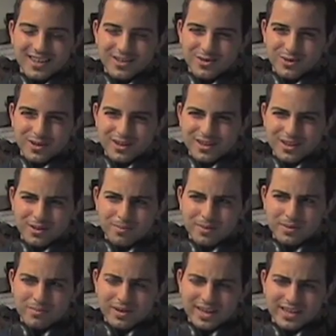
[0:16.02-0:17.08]
into it a little
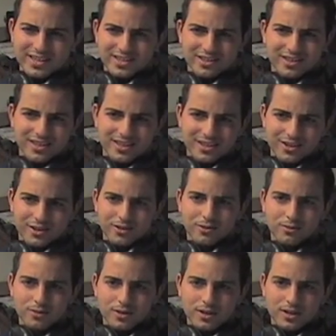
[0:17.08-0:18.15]
bit, but I still didn't
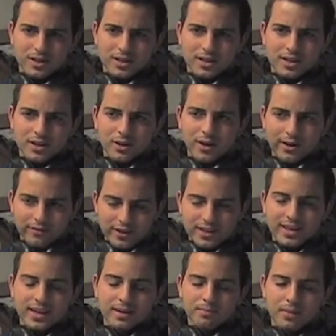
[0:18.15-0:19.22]
know,
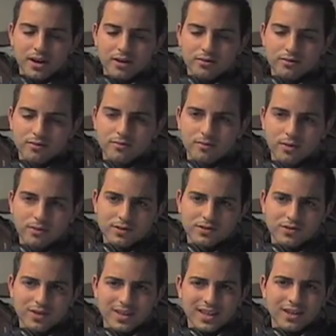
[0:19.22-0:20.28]
everything about what
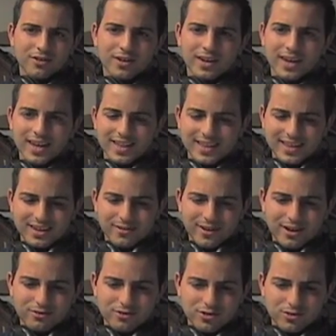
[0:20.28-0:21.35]
was really going on. Then
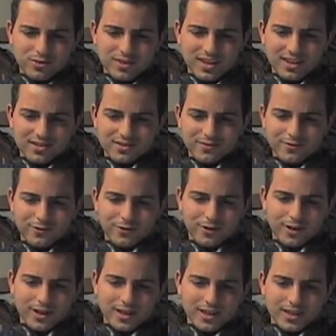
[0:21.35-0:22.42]
around
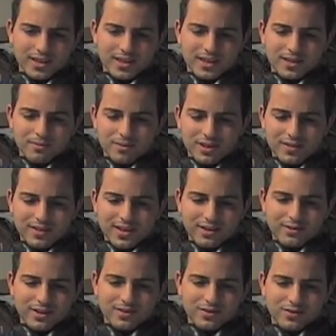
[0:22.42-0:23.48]
2004, I believe
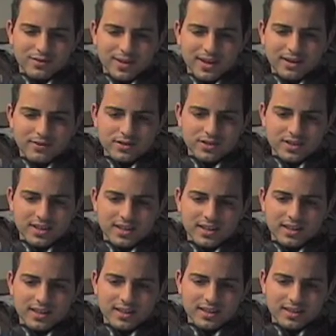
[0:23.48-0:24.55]
that one was when I was in
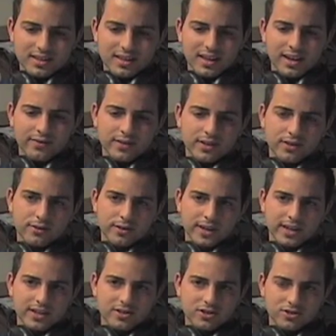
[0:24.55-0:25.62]
11th
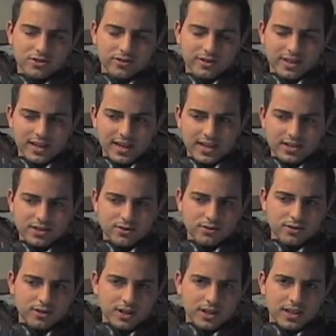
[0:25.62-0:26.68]
grade, junior in high
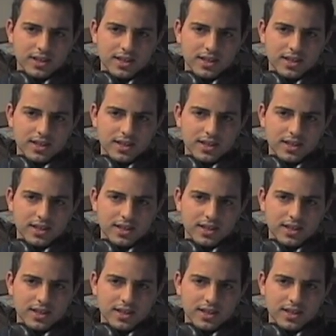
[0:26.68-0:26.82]
school.